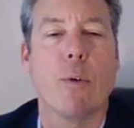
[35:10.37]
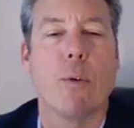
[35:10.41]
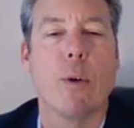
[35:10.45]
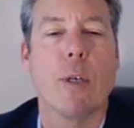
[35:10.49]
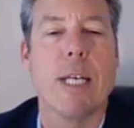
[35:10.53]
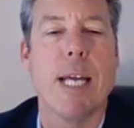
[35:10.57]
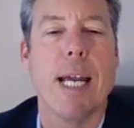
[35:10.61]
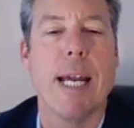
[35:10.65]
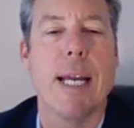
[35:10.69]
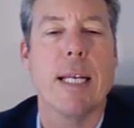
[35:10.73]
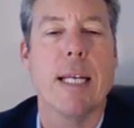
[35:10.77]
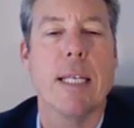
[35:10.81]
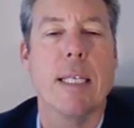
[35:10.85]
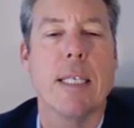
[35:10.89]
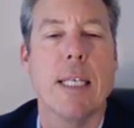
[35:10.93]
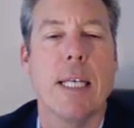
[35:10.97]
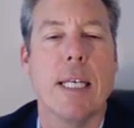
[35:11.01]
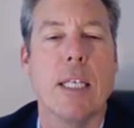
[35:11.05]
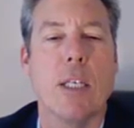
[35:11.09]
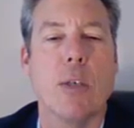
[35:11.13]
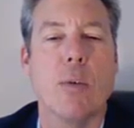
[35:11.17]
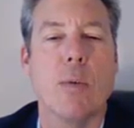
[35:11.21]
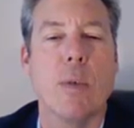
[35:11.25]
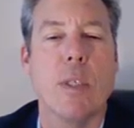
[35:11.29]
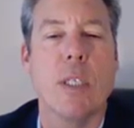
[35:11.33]
For the forty-eight
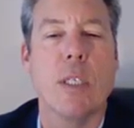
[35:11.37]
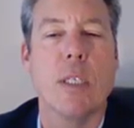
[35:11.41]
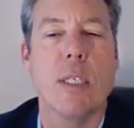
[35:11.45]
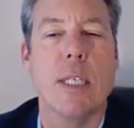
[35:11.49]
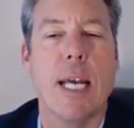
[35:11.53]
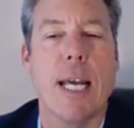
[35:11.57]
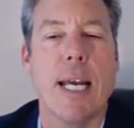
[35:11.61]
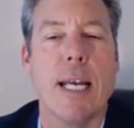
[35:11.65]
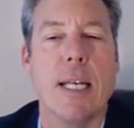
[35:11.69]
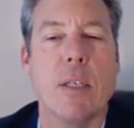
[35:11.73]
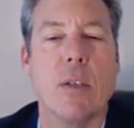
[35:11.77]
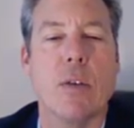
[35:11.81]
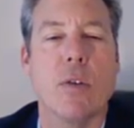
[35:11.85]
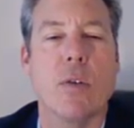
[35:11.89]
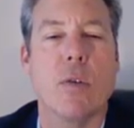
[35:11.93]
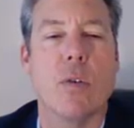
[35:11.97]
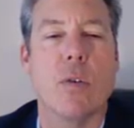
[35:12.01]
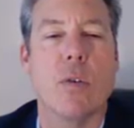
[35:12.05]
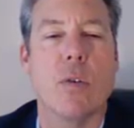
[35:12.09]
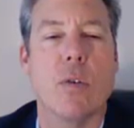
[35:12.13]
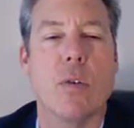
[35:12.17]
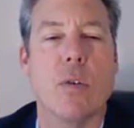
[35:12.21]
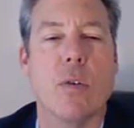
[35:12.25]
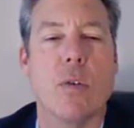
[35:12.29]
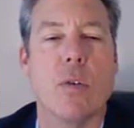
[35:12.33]
contiguous
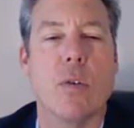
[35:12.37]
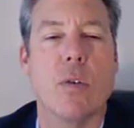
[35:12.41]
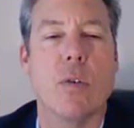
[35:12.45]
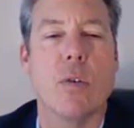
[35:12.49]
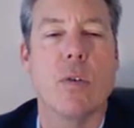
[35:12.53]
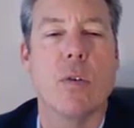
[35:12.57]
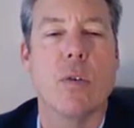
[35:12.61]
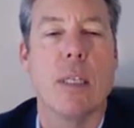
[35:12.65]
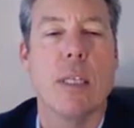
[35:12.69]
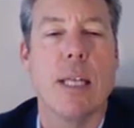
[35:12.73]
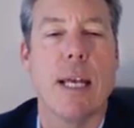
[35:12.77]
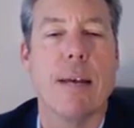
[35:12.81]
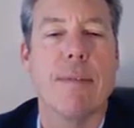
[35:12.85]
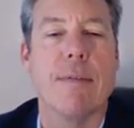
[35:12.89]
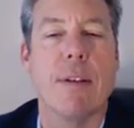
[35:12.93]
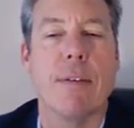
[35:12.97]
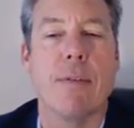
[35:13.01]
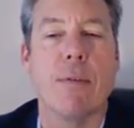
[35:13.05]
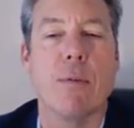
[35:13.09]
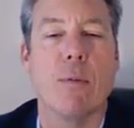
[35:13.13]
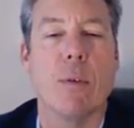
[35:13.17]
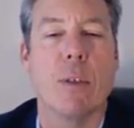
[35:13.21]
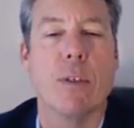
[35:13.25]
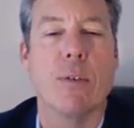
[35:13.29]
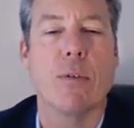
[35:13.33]
states, then
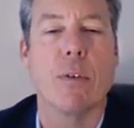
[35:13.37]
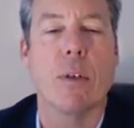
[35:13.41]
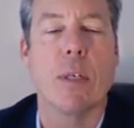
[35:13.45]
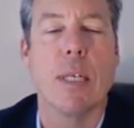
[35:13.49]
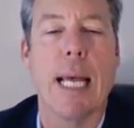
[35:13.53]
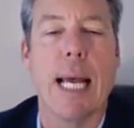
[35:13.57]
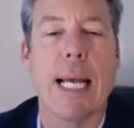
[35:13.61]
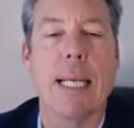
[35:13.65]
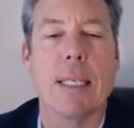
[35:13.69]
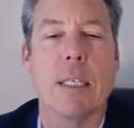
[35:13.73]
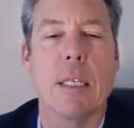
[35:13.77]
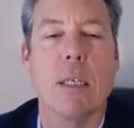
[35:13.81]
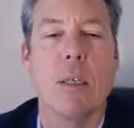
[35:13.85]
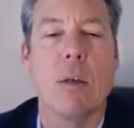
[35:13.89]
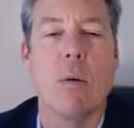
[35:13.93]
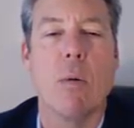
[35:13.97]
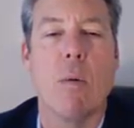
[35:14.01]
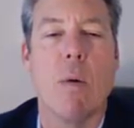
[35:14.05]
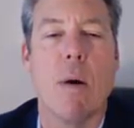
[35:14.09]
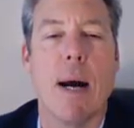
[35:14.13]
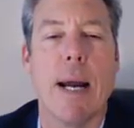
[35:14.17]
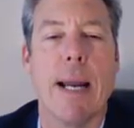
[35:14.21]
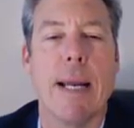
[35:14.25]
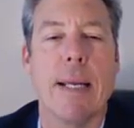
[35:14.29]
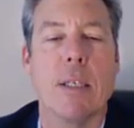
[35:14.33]
they have different ones for
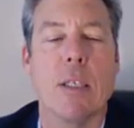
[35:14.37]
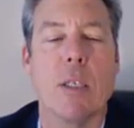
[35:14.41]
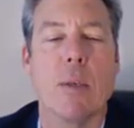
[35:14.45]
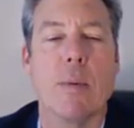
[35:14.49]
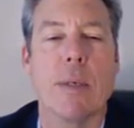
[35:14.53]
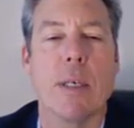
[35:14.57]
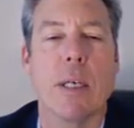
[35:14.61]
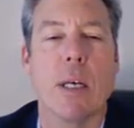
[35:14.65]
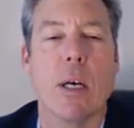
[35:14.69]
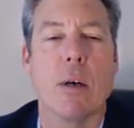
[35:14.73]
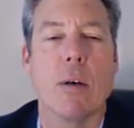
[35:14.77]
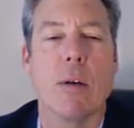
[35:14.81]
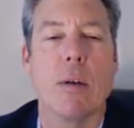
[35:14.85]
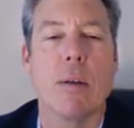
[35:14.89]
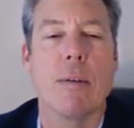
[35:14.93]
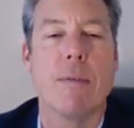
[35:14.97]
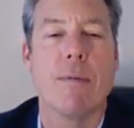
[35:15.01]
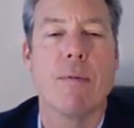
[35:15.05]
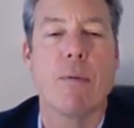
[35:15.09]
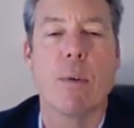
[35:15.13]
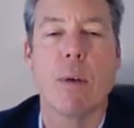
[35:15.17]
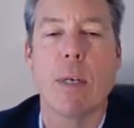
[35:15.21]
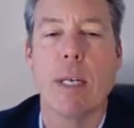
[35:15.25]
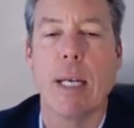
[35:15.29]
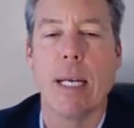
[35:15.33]
Alaska and Hawaii, so we
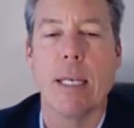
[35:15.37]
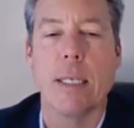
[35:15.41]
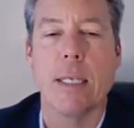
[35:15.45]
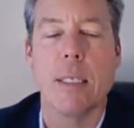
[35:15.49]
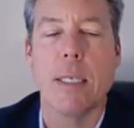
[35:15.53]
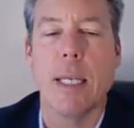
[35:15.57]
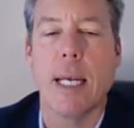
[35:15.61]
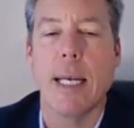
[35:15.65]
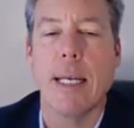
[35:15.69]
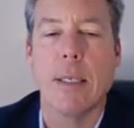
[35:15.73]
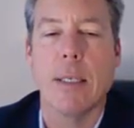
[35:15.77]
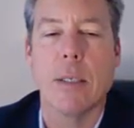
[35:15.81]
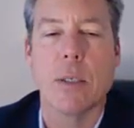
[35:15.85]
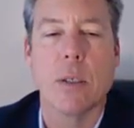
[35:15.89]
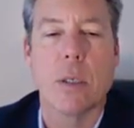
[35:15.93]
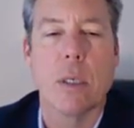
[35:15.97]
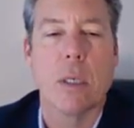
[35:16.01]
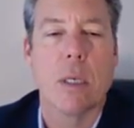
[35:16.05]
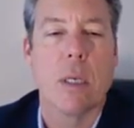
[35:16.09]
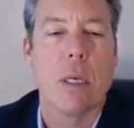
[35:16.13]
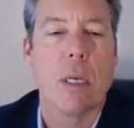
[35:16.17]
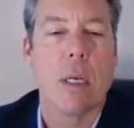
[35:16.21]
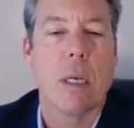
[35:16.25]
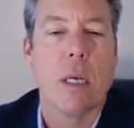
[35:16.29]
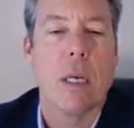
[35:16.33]
go to the forty-eight
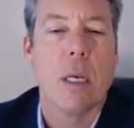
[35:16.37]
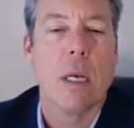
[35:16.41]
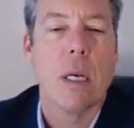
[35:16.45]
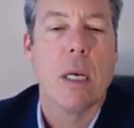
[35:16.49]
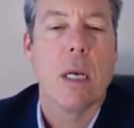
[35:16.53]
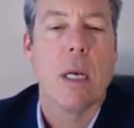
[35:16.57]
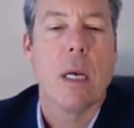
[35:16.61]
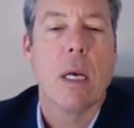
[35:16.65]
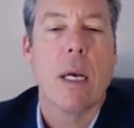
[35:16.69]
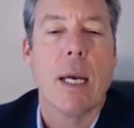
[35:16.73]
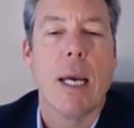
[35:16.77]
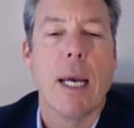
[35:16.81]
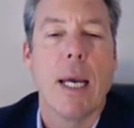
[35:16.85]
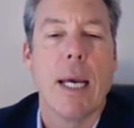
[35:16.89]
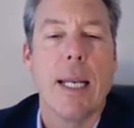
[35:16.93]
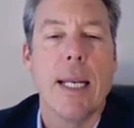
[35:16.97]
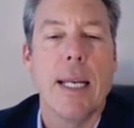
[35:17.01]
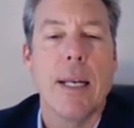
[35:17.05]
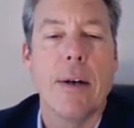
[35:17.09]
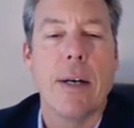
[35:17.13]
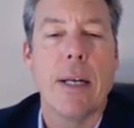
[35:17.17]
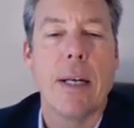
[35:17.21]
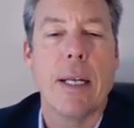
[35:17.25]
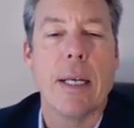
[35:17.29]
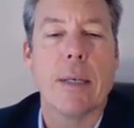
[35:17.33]
states.
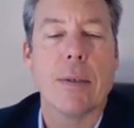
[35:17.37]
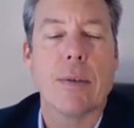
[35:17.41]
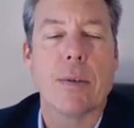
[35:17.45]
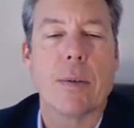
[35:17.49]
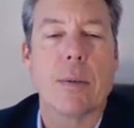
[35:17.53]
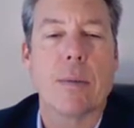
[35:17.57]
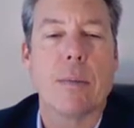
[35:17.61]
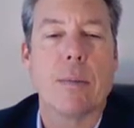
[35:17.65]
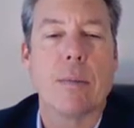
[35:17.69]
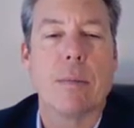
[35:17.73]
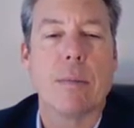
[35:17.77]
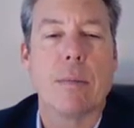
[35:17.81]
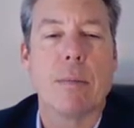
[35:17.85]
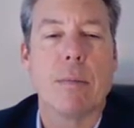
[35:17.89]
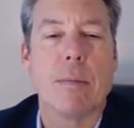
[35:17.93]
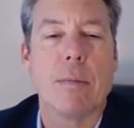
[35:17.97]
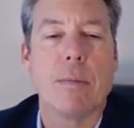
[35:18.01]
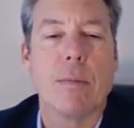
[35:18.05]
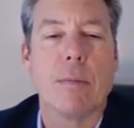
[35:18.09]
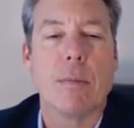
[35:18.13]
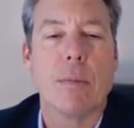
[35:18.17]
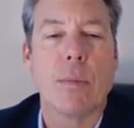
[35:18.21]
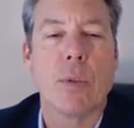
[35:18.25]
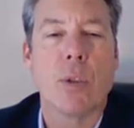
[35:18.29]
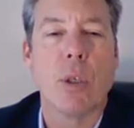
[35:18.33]
And here it is.
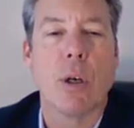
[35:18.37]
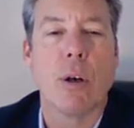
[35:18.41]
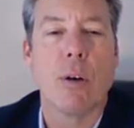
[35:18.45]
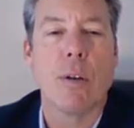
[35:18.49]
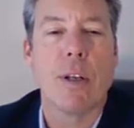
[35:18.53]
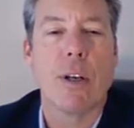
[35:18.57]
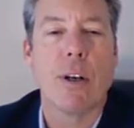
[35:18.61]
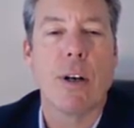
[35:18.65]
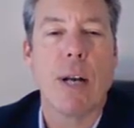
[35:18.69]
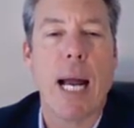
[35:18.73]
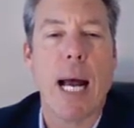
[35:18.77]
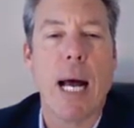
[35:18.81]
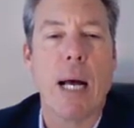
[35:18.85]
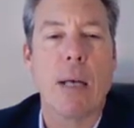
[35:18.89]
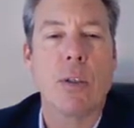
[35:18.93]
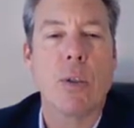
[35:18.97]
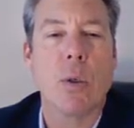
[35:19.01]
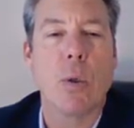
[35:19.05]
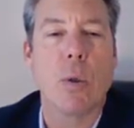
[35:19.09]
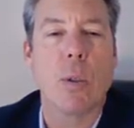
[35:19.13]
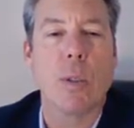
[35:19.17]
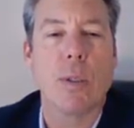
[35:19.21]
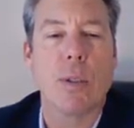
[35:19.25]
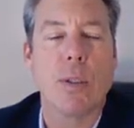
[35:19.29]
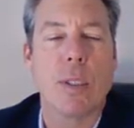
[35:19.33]
So your
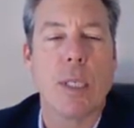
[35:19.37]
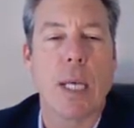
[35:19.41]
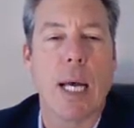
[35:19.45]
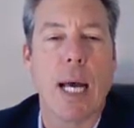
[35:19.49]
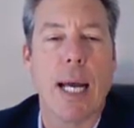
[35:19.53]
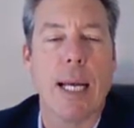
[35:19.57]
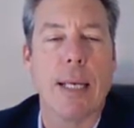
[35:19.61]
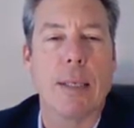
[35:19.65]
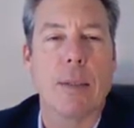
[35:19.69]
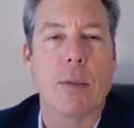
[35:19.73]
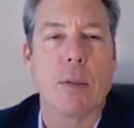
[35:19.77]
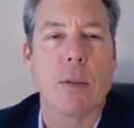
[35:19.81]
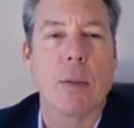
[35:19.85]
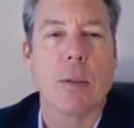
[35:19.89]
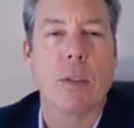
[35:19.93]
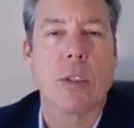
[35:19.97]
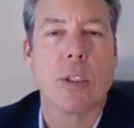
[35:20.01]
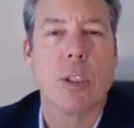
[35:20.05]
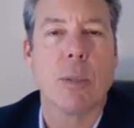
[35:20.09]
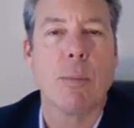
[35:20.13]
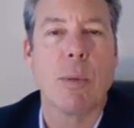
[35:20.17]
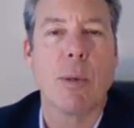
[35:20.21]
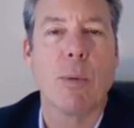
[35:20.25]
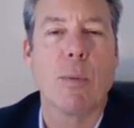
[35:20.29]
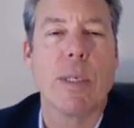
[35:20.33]
household
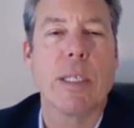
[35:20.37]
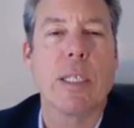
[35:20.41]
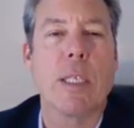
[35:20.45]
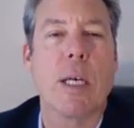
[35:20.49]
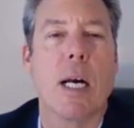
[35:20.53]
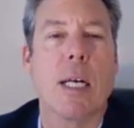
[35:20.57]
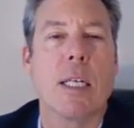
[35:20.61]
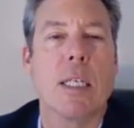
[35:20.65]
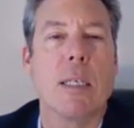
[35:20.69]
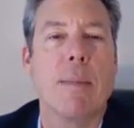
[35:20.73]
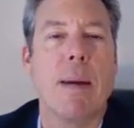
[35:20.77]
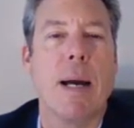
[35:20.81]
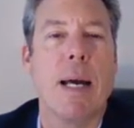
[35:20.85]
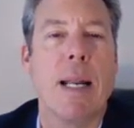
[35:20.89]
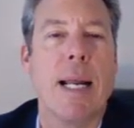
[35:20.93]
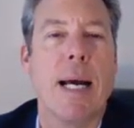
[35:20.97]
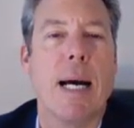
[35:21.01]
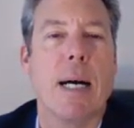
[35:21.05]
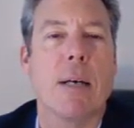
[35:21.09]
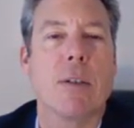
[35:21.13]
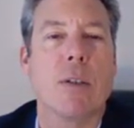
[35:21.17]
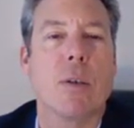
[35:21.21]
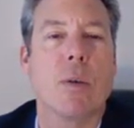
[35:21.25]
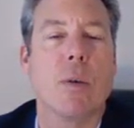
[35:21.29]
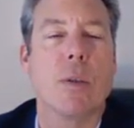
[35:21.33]
size. So remember we talked
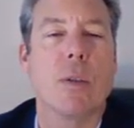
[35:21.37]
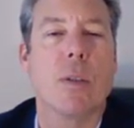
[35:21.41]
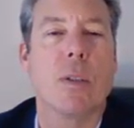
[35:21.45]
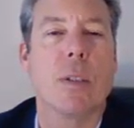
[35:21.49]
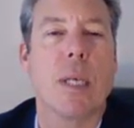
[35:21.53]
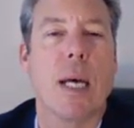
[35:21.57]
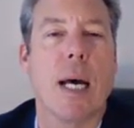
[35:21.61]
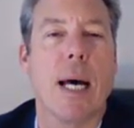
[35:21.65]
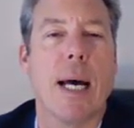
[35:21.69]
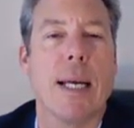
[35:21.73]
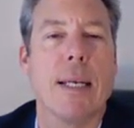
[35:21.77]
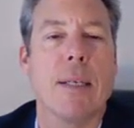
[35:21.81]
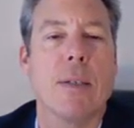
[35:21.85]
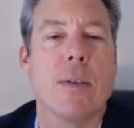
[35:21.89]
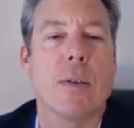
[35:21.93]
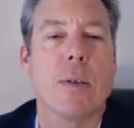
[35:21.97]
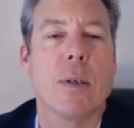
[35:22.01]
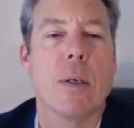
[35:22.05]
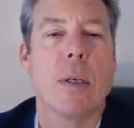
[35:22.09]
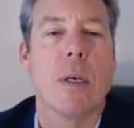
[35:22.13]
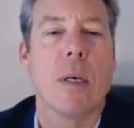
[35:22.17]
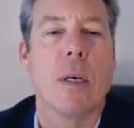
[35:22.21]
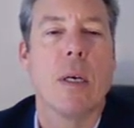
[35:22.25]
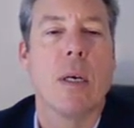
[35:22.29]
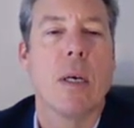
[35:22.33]
about household
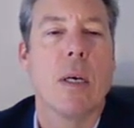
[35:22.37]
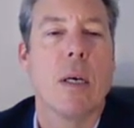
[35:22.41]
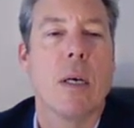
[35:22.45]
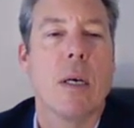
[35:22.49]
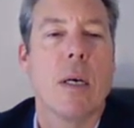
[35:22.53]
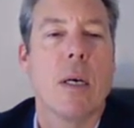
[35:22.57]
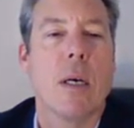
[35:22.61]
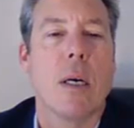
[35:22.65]
size.